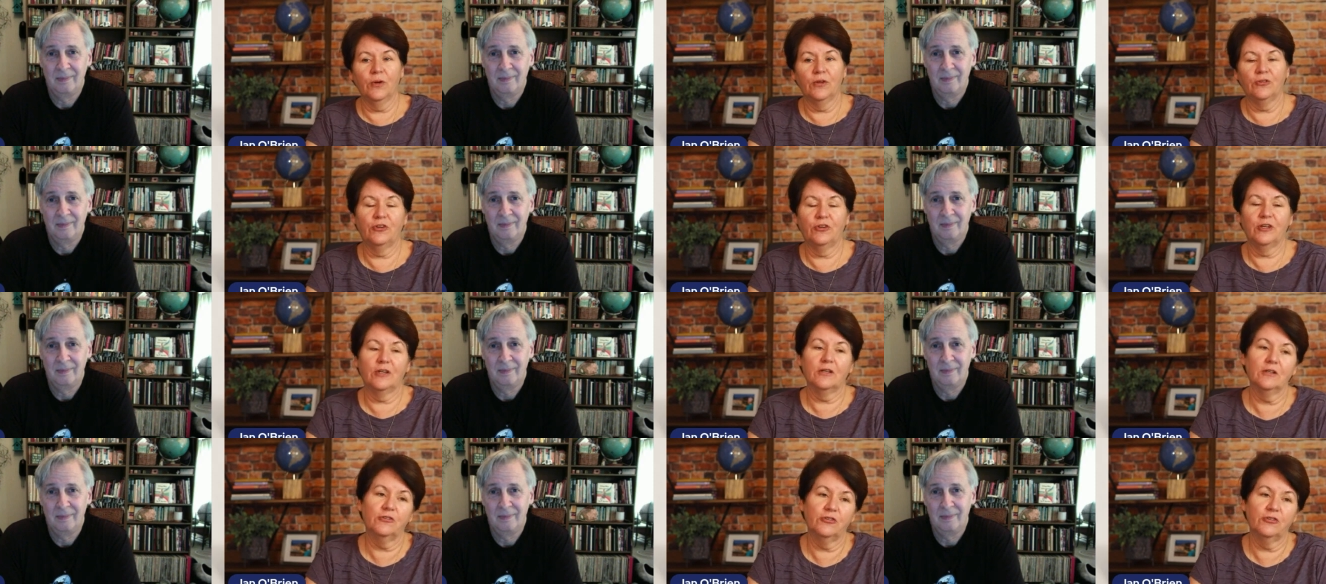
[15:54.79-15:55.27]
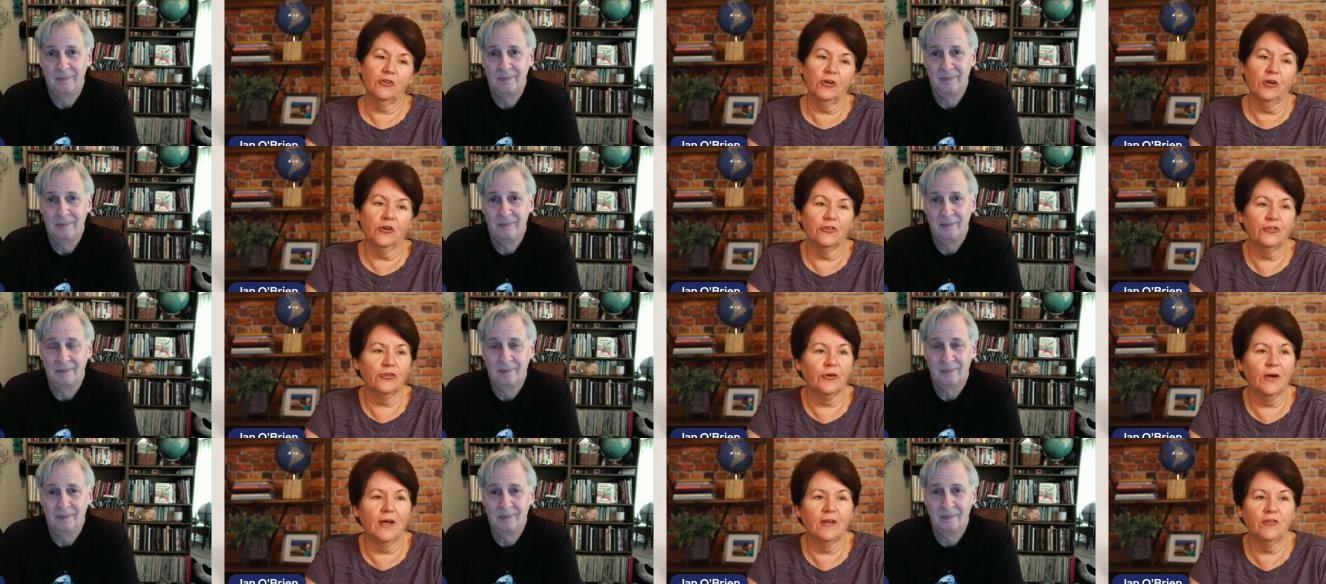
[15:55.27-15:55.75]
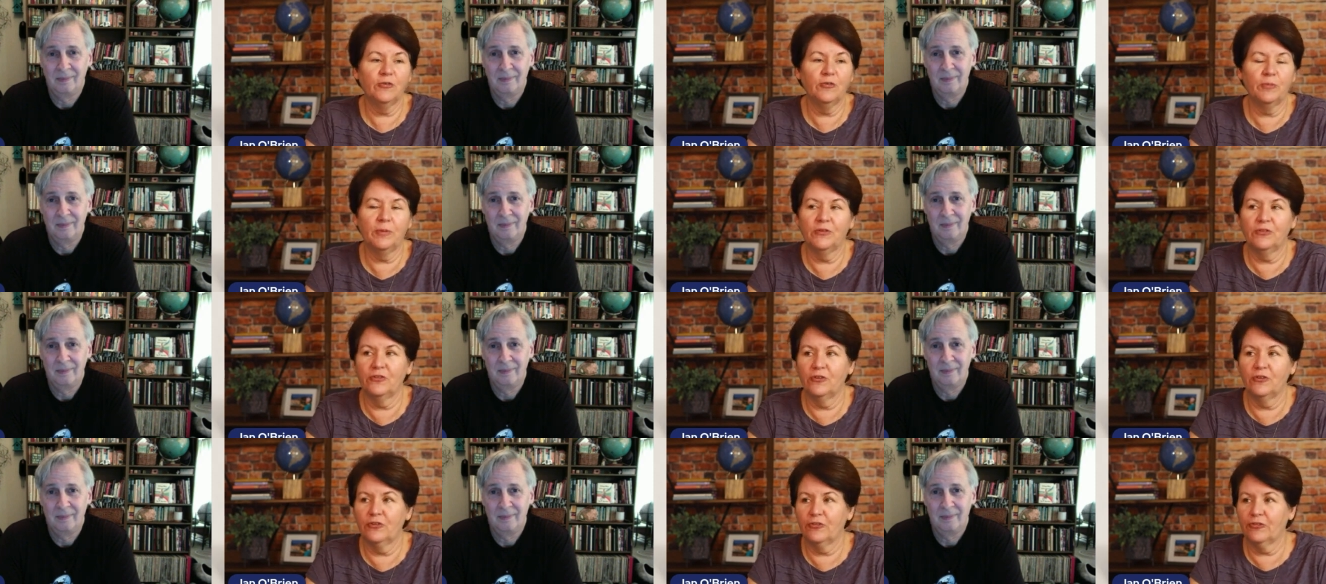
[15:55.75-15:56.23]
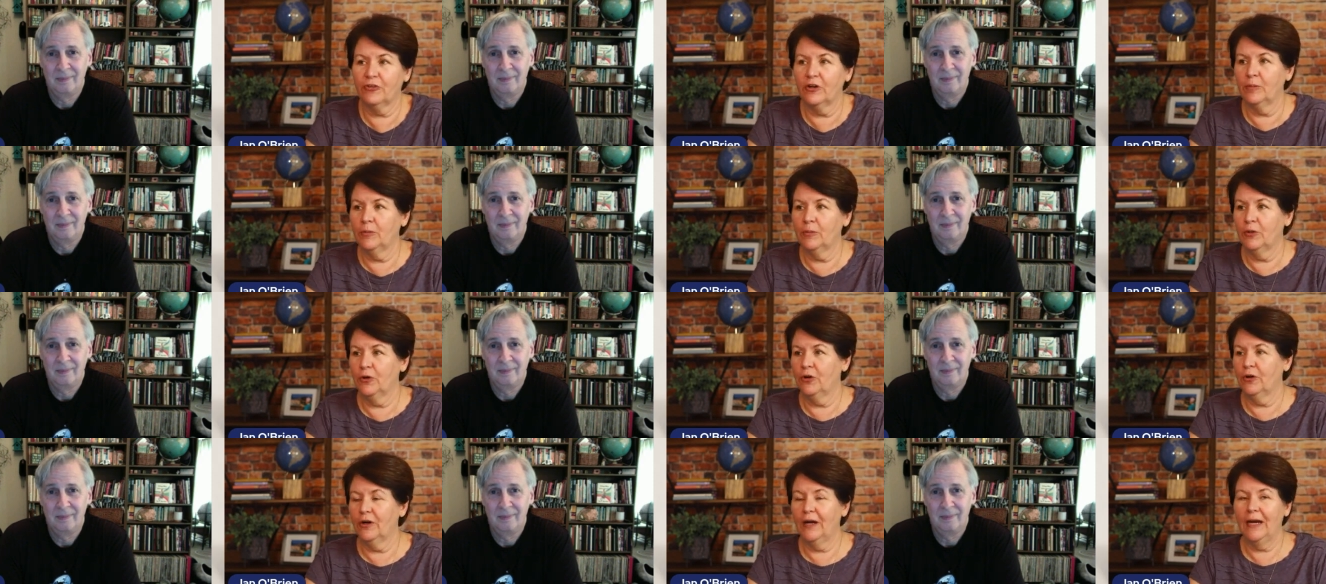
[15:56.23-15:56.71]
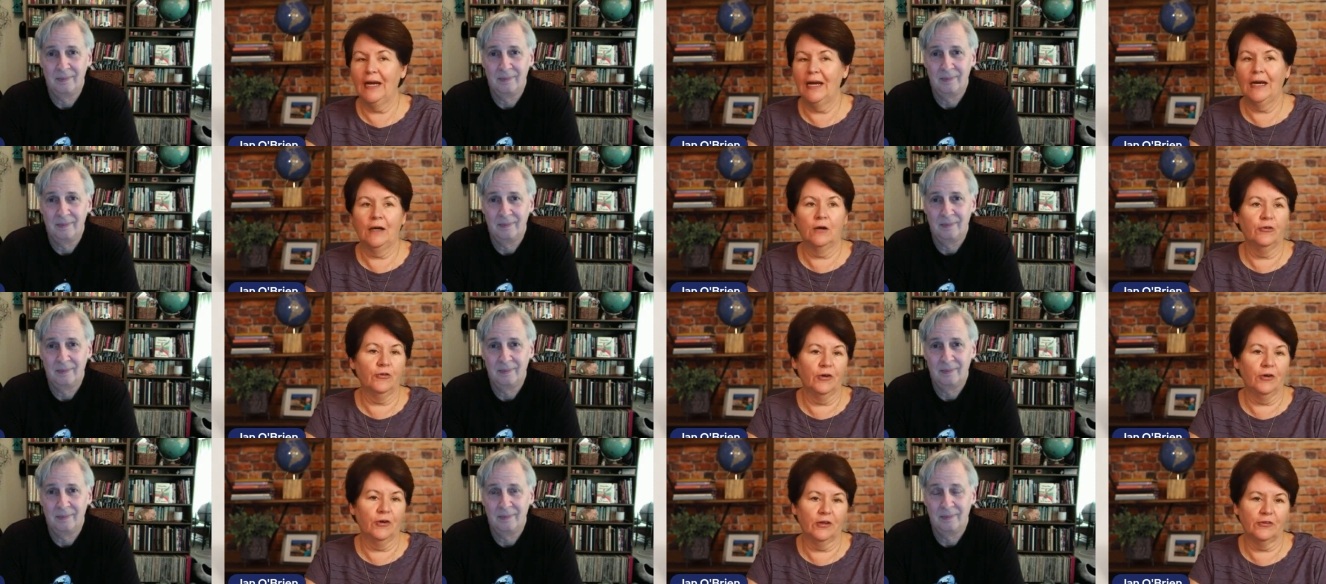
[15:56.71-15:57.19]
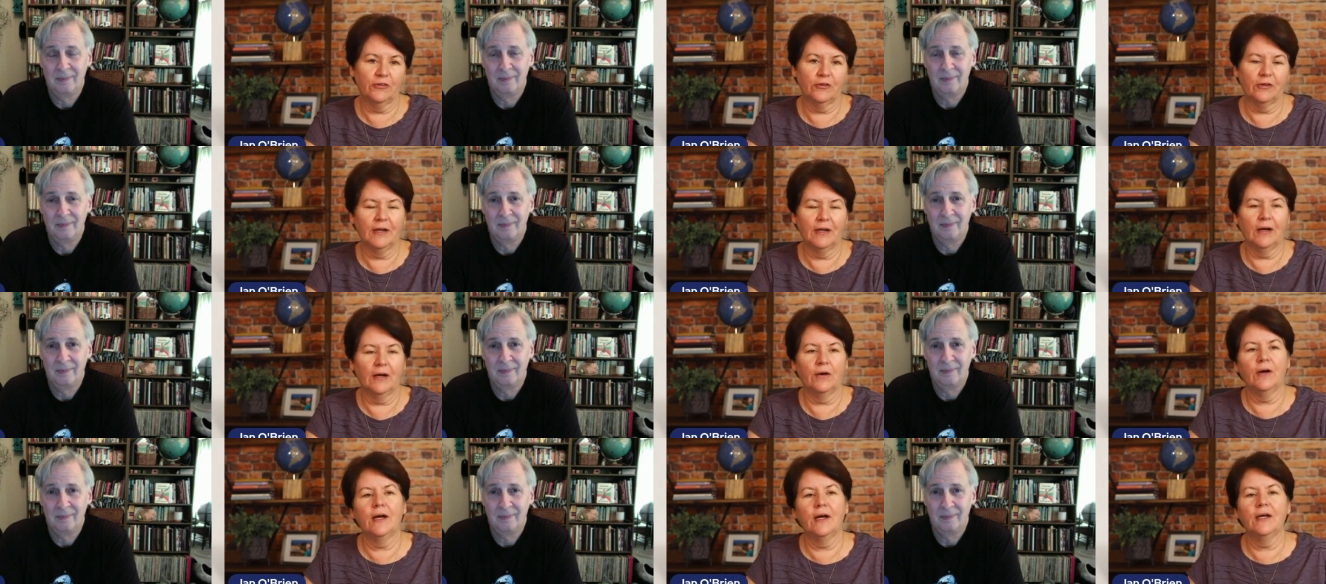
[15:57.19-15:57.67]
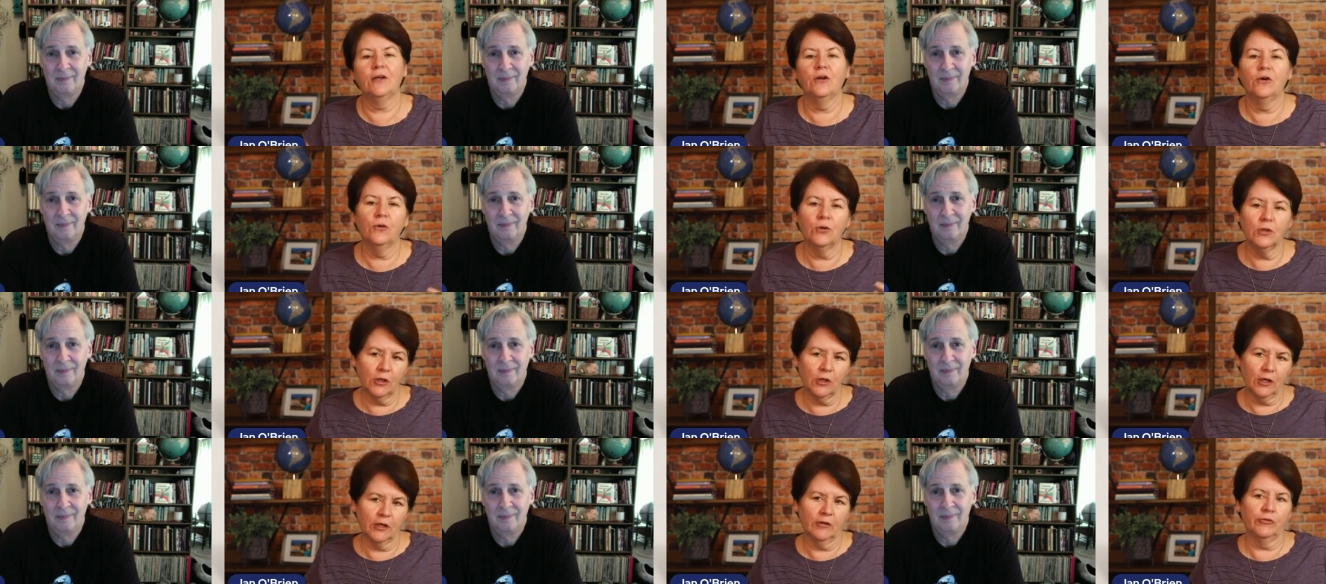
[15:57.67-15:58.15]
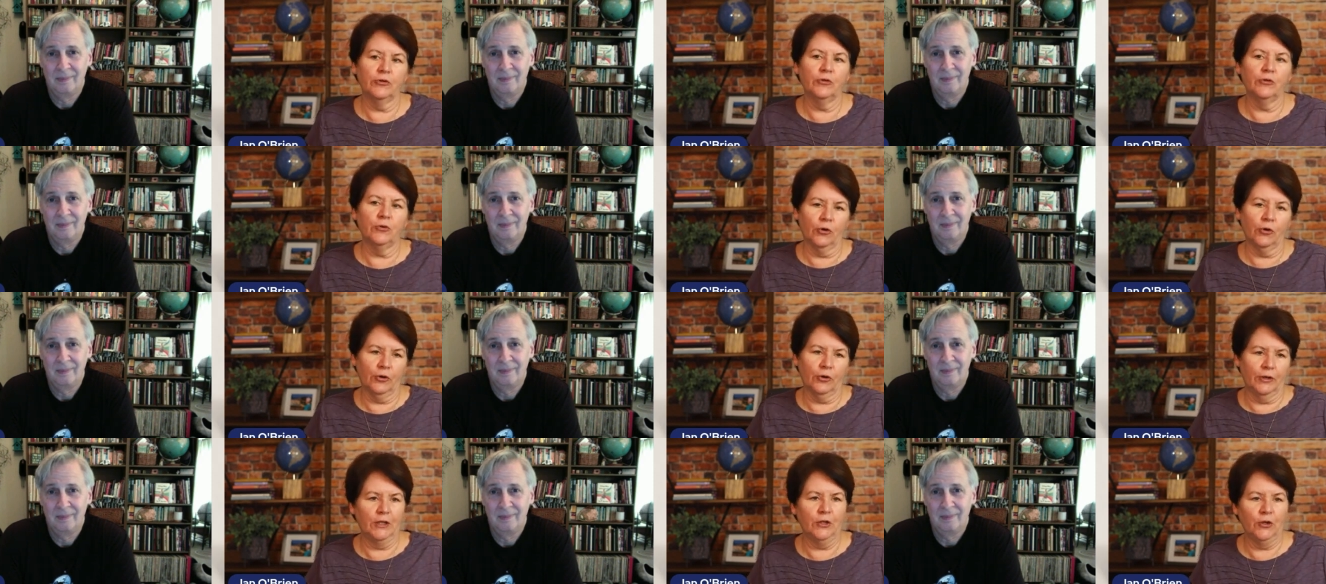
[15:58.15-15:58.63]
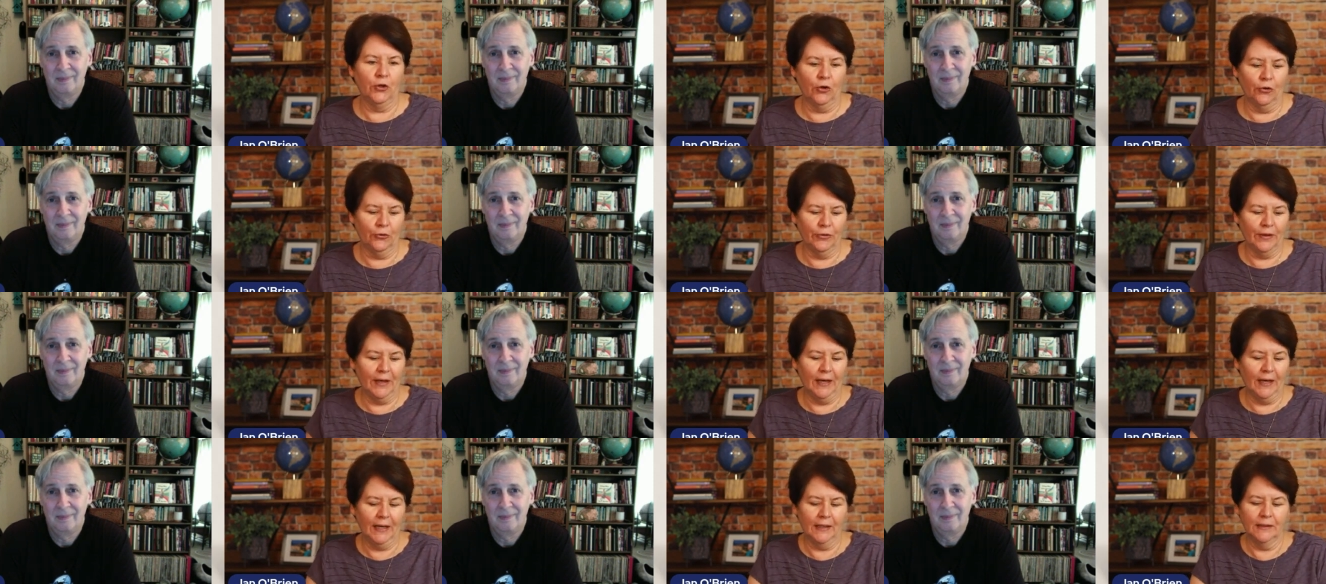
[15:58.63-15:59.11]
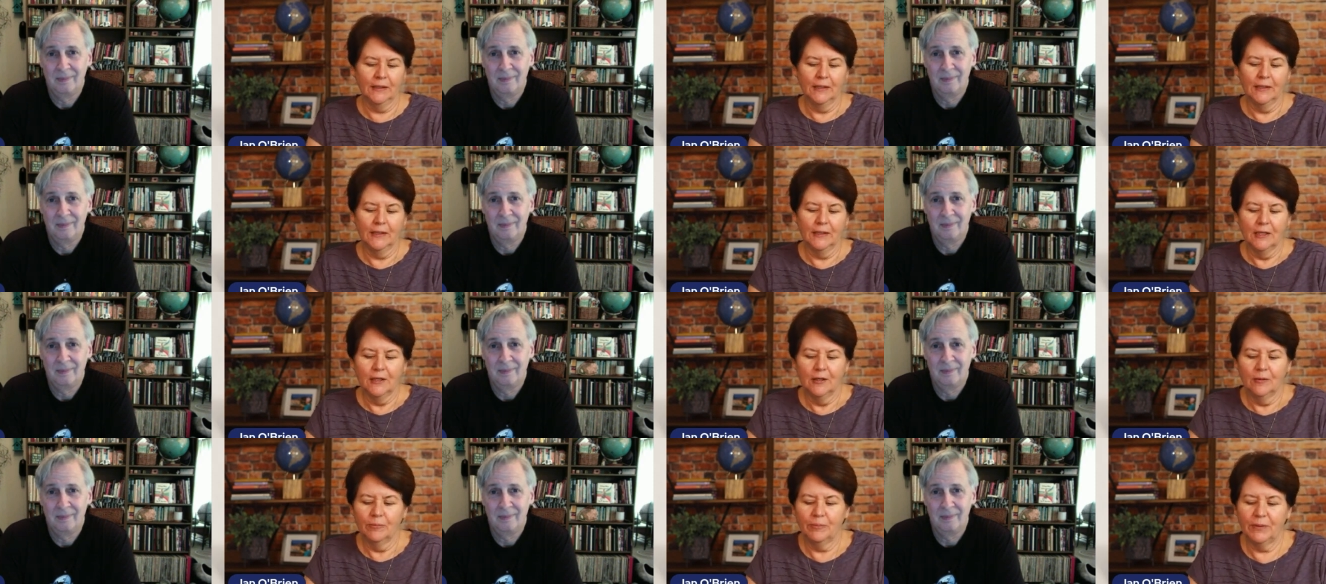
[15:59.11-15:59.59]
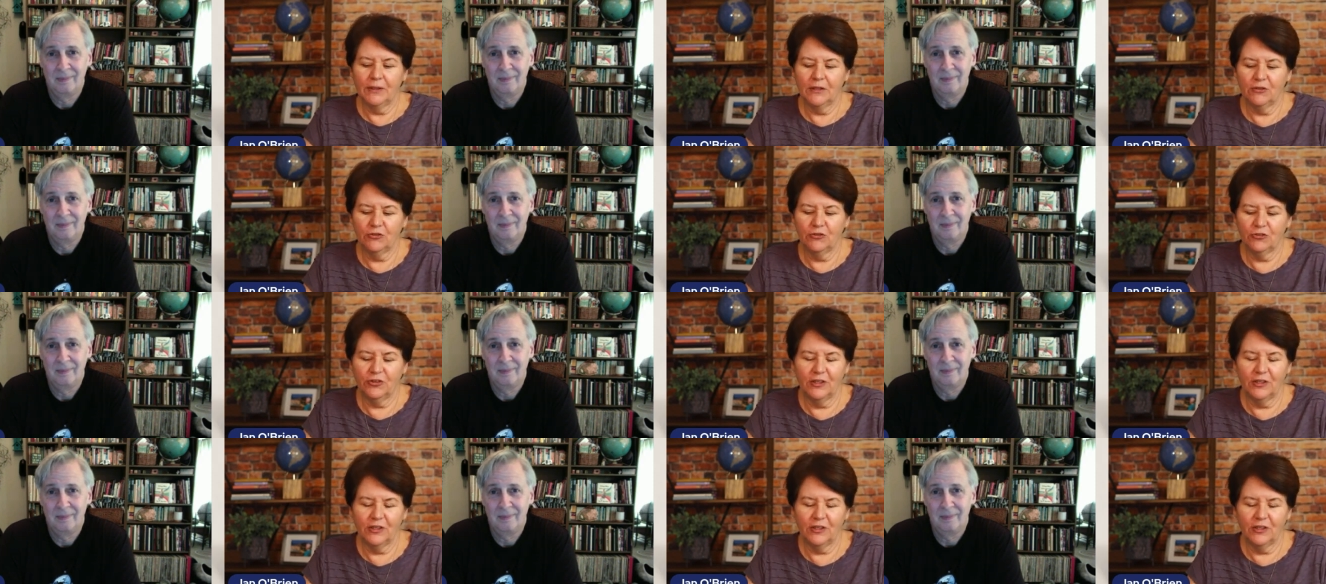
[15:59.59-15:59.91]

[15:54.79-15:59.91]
Speaker 1: She, she also has business from her hairdresser. Now, I know a lot of you already know that, but she